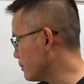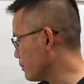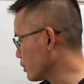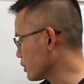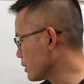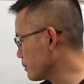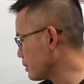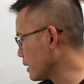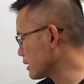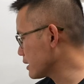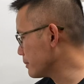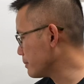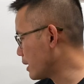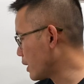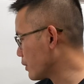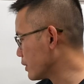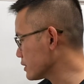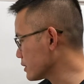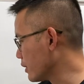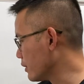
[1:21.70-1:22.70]
multiply the
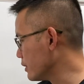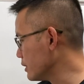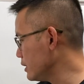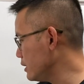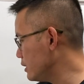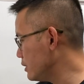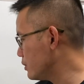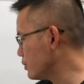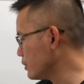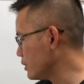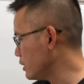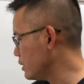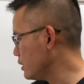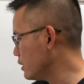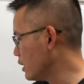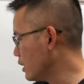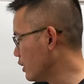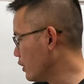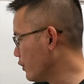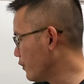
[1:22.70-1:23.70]
power so e to
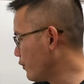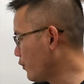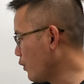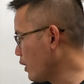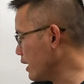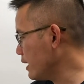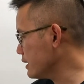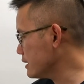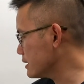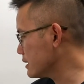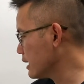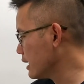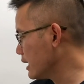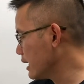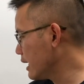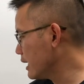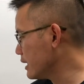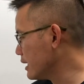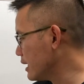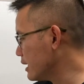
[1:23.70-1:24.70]
the 4x
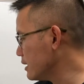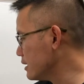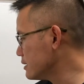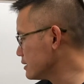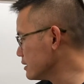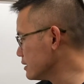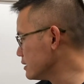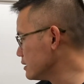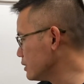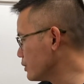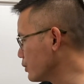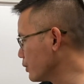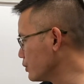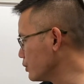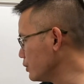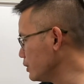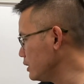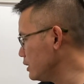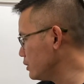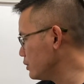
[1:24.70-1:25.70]
and then this is equal to
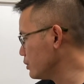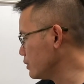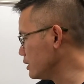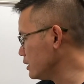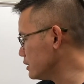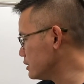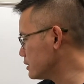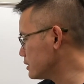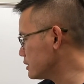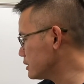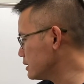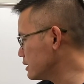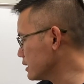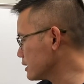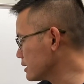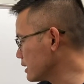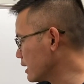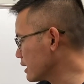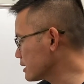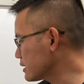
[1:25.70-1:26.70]
e to the
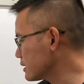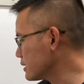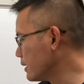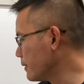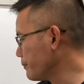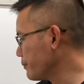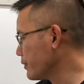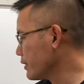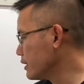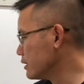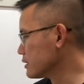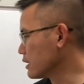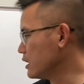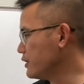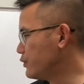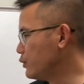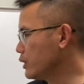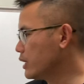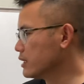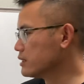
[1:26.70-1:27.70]
6x. So
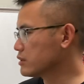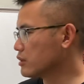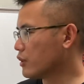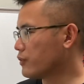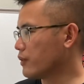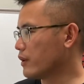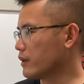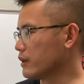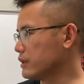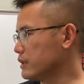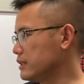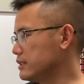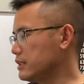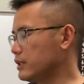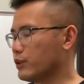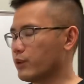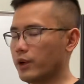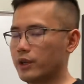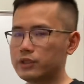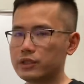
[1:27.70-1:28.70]
if we can solve uh, this
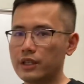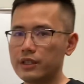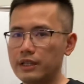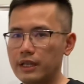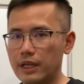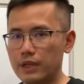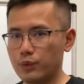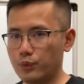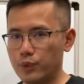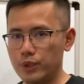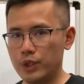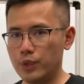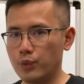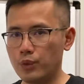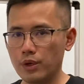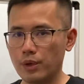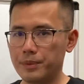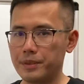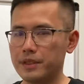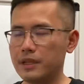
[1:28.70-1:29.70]
equation then we
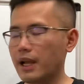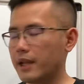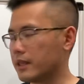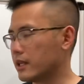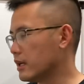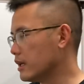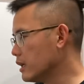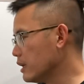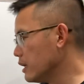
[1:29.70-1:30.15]
will be done.